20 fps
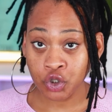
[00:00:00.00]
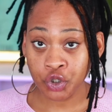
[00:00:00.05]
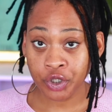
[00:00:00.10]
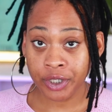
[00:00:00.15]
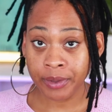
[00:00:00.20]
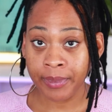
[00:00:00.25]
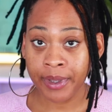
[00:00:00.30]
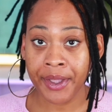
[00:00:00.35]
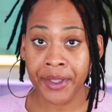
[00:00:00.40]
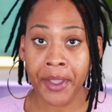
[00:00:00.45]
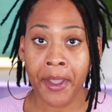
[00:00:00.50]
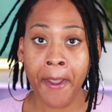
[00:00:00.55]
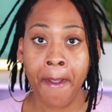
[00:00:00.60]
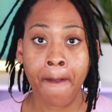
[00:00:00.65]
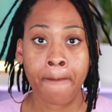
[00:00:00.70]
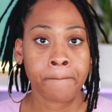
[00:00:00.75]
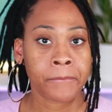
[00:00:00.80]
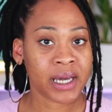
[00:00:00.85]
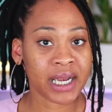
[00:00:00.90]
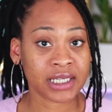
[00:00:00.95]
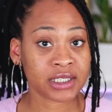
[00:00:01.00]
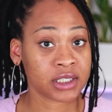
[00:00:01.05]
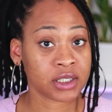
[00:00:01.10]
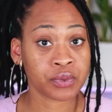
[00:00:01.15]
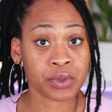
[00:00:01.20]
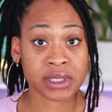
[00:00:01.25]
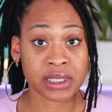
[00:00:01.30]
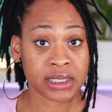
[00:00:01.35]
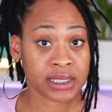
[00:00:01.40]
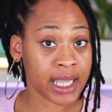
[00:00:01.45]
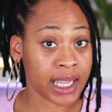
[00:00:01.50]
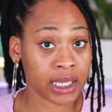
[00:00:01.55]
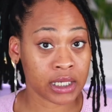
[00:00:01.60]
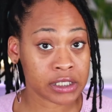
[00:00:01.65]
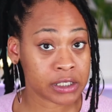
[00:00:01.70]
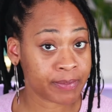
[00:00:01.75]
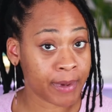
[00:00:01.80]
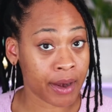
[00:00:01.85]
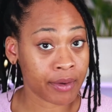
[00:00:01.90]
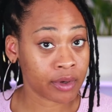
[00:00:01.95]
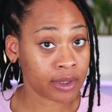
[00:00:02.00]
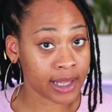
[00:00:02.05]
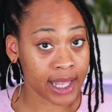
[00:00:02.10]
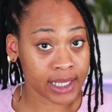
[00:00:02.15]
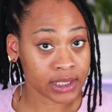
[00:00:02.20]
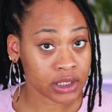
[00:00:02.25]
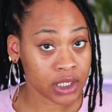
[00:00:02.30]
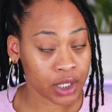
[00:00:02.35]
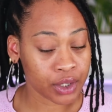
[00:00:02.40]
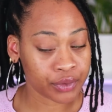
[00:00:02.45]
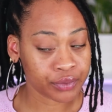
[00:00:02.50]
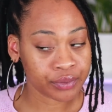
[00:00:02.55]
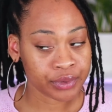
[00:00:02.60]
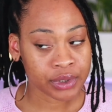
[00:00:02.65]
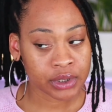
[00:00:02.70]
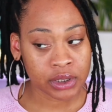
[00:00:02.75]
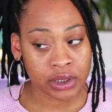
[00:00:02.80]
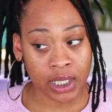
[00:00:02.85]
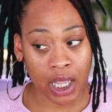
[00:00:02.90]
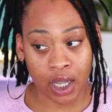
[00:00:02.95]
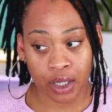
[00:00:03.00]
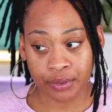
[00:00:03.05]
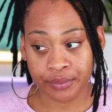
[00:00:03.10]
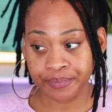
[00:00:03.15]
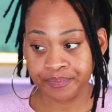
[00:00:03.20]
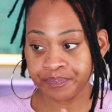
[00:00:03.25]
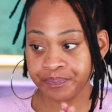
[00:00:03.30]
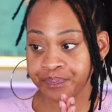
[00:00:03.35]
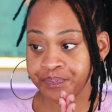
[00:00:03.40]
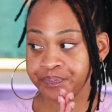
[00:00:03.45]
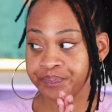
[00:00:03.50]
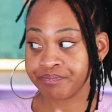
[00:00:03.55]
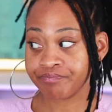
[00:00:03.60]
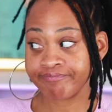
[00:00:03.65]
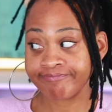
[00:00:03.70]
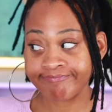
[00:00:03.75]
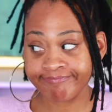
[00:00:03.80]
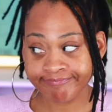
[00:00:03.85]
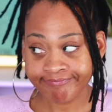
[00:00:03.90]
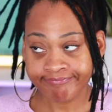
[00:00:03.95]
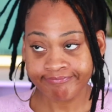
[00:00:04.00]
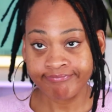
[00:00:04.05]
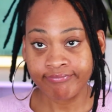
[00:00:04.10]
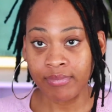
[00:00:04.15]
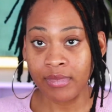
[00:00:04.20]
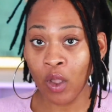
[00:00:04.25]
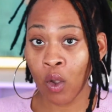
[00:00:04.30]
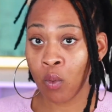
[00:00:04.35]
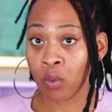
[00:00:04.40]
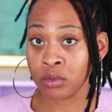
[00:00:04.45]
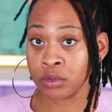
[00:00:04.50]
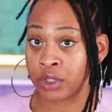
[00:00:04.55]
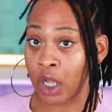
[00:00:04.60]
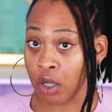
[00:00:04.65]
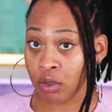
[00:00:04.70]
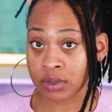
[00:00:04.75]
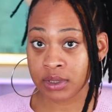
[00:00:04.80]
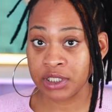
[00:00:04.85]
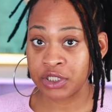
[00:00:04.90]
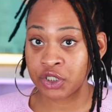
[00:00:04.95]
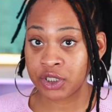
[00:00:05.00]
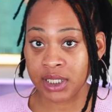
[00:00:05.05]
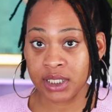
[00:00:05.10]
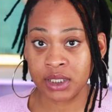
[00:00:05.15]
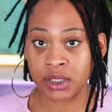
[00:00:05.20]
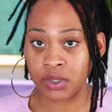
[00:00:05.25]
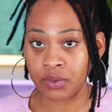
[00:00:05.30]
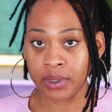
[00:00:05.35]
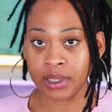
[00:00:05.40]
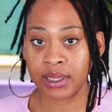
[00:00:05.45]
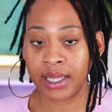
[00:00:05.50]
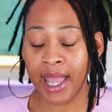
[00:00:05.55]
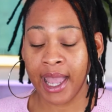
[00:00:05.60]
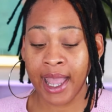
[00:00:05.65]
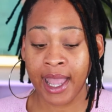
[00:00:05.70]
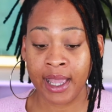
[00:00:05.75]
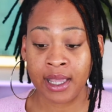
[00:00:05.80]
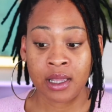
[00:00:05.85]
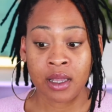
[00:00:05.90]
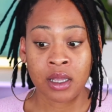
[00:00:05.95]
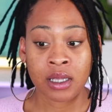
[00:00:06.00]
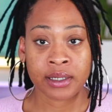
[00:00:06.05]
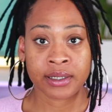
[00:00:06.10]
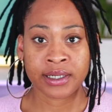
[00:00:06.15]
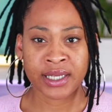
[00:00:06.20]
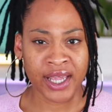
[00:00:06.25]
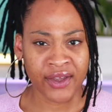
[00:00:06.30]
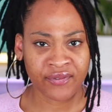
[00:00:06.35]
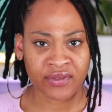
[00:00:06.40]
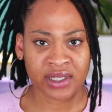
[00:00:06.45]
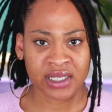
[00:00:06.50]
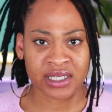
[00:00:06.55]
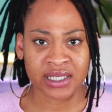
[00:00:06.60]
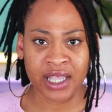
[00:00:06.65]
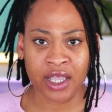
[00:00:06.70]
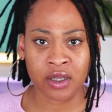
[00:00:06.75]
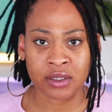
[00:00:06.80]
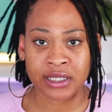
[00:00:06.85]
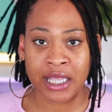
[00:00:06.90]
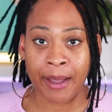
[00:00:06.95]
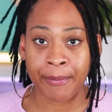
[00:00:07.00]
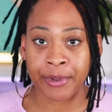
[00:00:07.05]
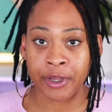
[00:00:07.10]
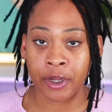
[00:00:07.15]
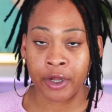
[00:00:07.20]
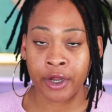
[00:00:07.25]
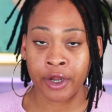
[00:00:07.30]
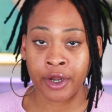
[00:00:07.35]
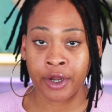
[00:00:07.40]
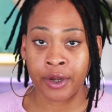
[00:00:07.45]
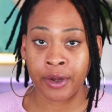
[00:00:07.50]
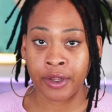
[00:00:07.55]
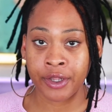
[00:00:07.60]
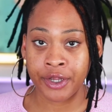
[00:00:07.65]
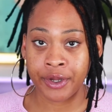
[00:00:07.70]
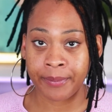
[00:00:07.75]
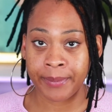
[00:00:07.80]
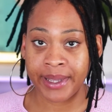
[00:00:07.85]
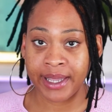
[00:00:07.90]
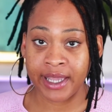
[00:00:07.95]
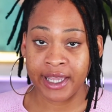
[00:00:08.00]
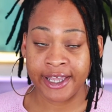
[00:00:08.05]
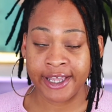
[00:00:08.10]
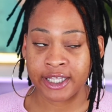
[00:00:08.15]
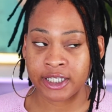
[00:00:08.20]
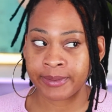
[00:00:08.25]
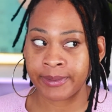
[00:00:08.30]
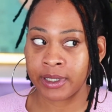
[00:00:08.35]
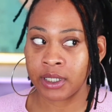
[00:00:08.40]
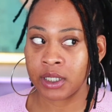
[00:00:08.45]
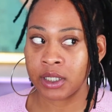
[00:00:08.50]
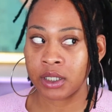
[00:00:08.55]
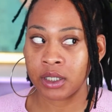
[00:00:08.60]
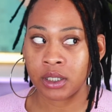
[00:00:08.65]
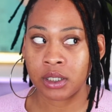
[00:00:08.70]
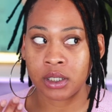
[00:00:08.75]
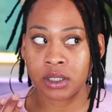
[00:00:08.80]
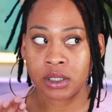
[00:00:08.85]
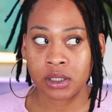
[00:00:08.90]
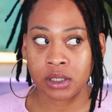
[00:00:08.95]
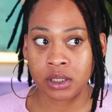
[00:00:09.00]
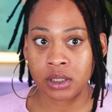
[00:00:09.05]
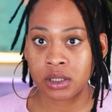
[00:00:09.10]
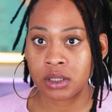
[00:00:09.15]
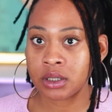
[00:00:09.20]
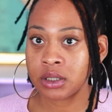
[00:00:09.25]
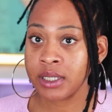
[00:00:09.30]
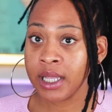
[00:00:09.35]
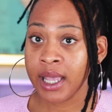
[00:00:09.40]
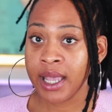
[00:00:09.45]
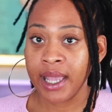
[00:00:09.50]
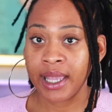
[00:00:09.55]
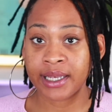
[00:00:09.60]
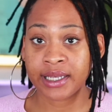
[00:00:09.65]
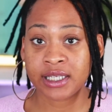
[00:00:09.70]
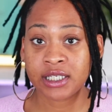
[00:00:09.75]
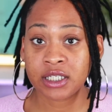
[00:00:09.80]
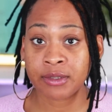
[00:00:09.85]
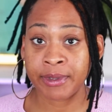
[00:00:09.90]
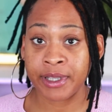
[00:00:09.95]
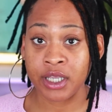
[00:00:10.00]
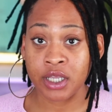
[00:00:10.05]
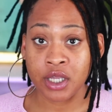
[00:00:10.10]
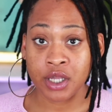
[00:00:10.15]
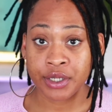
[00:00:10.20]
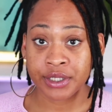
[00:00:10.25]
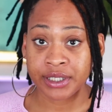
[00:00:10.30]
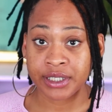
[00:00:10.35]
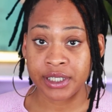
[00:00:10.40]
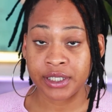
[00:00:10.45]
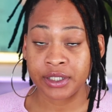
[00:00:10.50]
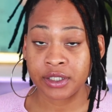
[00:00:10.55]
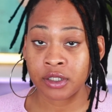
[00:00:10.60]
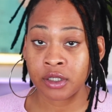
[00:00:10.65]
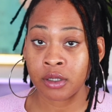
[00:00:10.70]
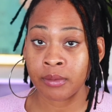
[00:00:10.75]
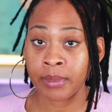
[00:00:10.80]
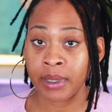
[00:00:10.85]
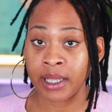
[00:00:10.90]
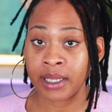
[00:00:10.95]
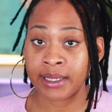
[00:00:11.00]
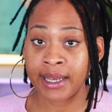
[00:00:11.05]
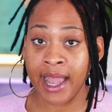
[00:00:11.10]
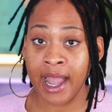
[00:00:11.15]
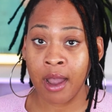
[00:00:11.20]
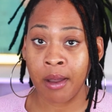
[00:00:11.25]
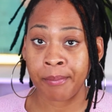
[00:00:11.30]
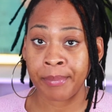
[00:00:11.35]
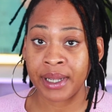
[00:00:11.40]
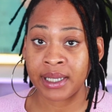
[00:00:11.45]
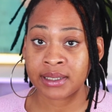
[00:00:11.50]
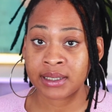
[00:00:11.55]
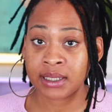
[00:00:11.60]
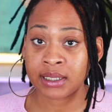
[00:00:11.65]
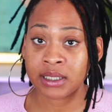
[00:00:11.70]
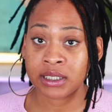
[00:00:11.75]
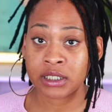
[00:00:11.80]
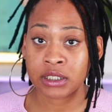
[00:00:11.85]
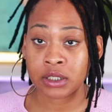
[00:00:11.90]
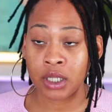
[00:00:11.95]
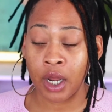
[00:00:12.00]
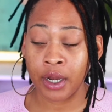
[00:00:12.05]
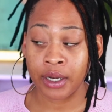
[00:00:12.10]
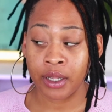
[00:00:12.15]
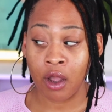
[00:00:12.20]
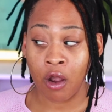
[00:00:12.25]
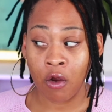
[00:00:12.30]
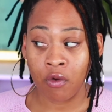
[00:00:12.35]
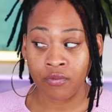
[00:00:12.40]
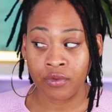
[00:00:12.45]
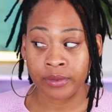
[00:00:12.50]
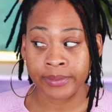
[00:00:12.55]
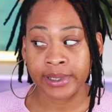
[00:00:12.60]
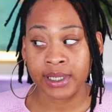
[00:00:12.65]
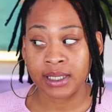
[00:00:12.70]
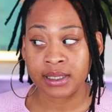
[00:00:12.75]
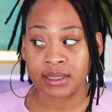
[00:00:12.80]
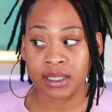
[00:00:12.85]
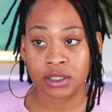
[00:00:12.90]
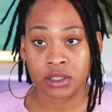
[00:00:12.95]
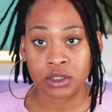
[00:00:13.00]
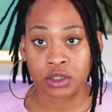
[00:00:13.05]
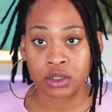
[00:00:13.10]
treatment, but I just wasn't taking the spironolactone. So don't suggest doing that. Definitely stay on top of your meds, because it needs to be in your system. And now I'm basically starting over because